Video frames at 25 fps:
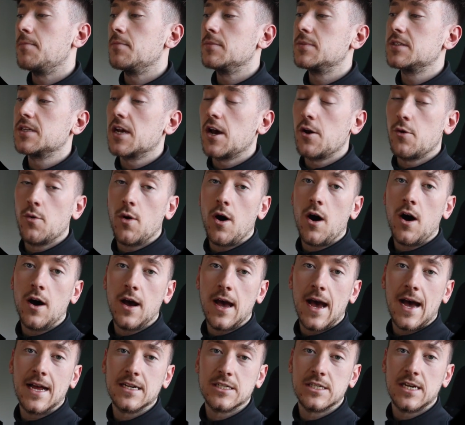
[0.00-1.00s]
So I
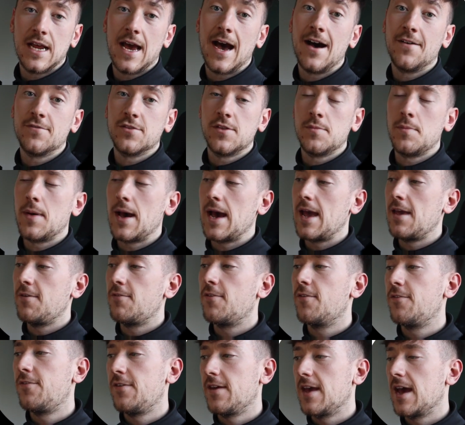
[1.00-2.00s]
actually have to pay
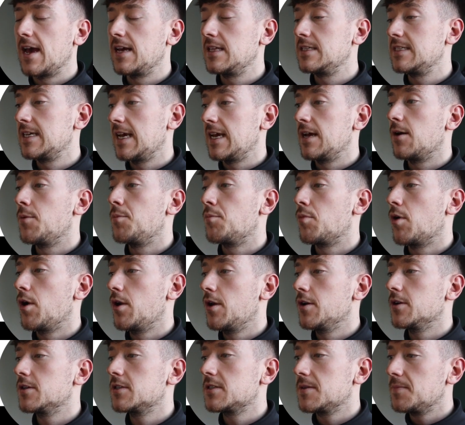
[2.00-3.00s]
for VAT on
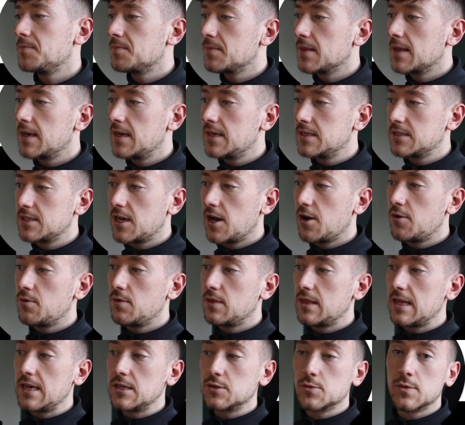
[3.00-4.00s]
products. So
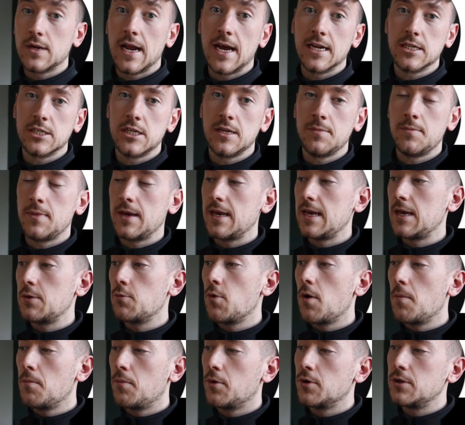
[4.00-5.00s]
this would actually be
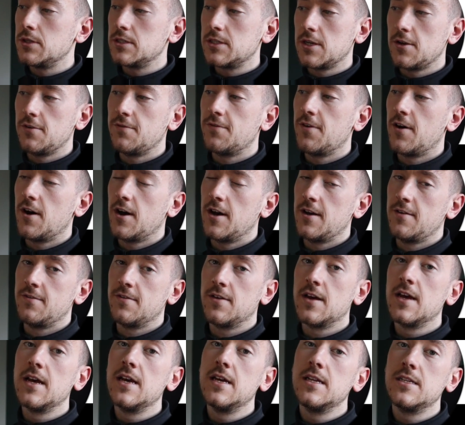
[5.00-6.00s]
1.25
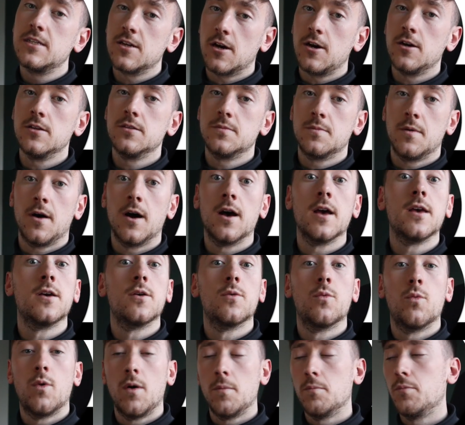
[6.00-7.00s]
times by
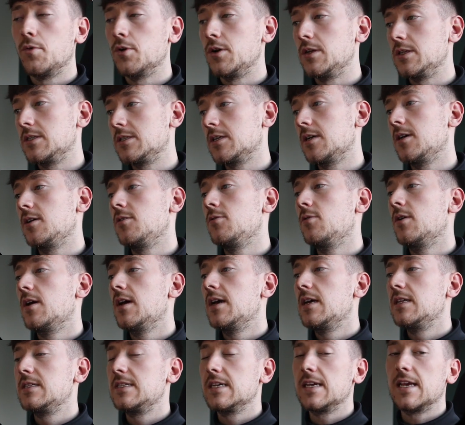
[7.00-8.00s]
1.2
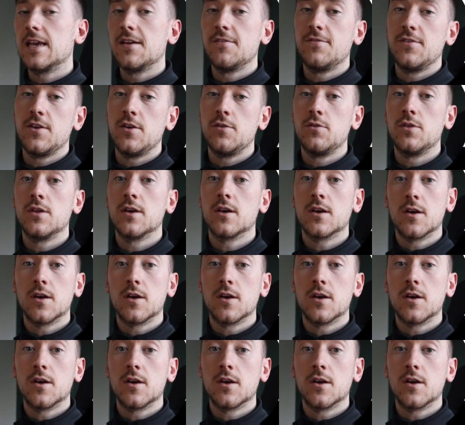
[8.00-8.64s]
to give you the